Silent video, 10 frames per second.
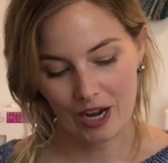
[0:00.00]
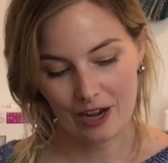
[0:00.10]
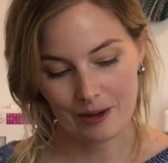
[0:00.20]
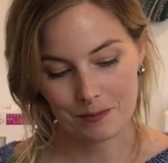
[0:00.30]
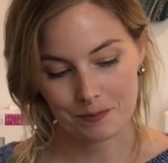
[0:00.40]

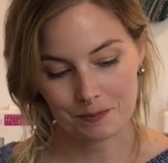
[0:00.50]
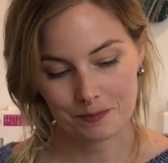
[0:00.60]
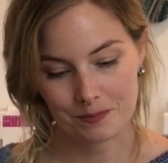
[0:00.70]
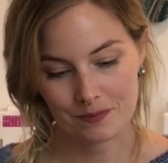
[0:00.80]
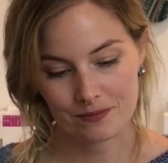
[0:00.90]

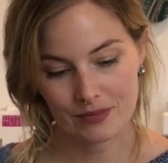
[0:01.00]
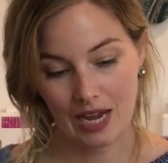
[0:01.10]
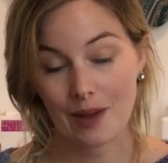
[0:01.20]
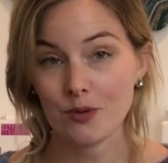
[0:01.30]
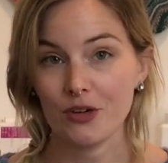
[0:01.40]

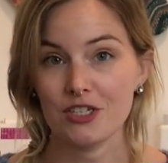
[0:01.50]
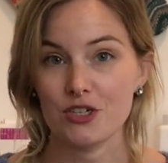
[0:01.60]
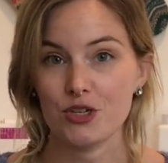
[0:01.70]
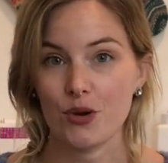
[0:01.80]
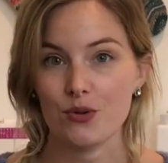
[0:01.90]
I'm going to
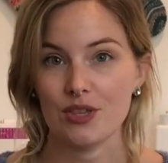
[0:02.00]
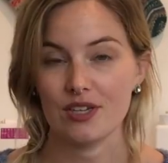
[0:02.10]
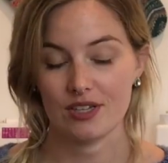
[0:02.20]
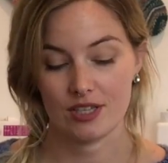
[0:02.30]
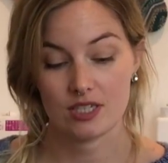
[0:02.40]
show you the